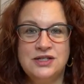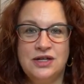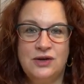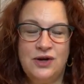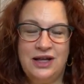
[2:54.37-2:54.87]

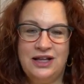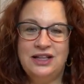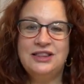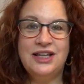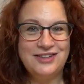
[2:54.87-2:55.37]
So
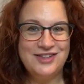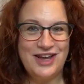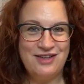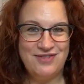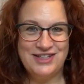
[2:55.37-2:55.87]

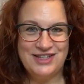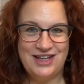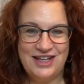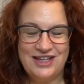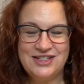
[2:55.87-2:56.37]
Let's dive
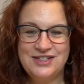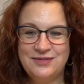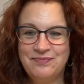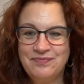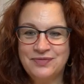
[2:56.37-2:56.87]
into
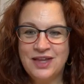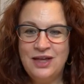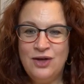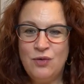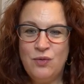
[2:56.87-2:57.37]
this.
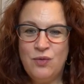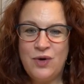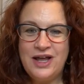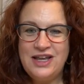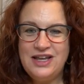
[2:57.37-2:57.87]

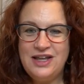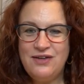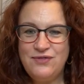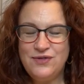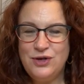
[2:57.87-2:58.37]
What
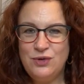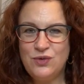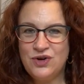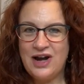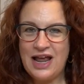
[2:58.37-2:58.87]
if
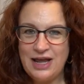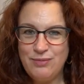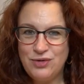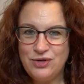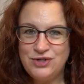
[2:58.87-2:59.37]
you were
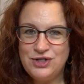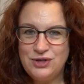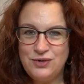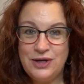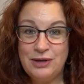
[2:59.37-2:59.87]
able
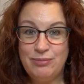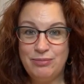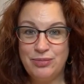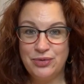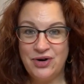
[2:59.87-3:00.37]
to
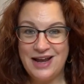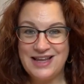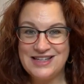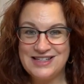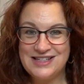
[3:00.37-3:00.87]

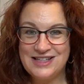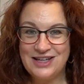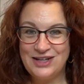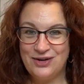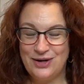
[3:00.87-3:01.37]
embrace
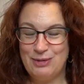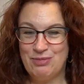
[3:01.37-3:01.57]
your